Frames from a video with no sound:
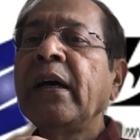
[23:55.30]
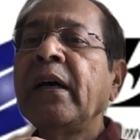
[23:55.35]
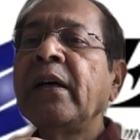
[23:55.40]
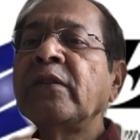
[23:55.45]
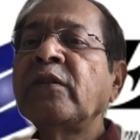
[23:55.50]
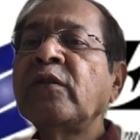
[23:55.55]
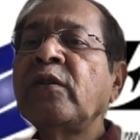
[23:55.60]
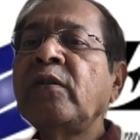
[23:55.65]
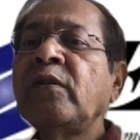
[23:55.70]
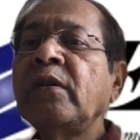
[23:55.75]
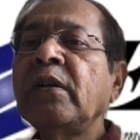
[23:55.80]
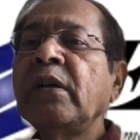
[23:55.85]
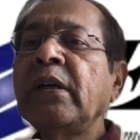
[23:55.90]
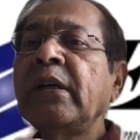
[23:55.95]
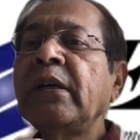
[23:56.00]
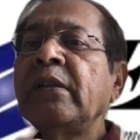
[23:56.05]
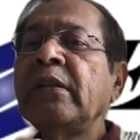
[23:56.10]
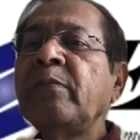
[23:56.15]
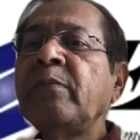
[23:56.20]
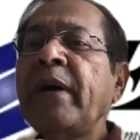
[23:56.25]
So
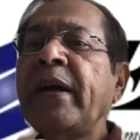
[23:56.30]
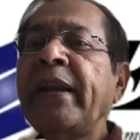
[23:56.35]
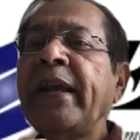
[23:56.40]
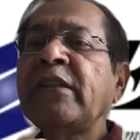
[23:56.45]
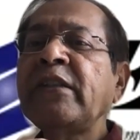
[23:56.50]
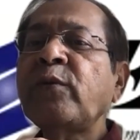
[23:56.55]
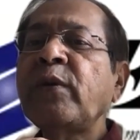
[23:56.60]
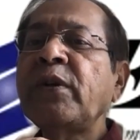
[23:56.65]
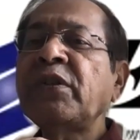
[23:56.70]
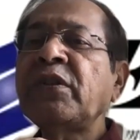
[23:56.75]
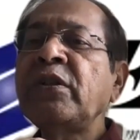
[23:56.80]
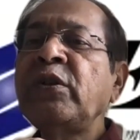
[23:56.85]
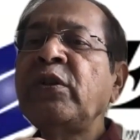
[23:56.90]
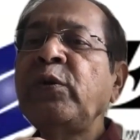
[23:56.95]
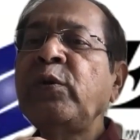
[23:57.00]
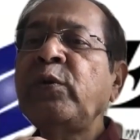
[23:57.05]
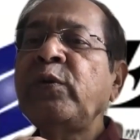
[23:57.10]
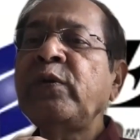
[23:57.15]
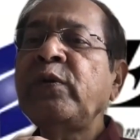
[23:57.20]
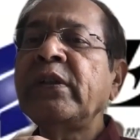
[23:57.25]
my next question to
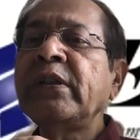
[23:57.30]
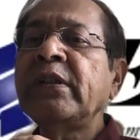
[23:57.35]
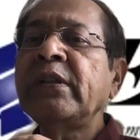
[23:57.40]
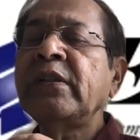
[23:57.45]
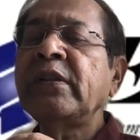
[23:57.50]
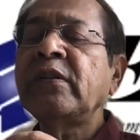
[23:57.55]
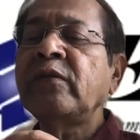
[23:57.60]
you is,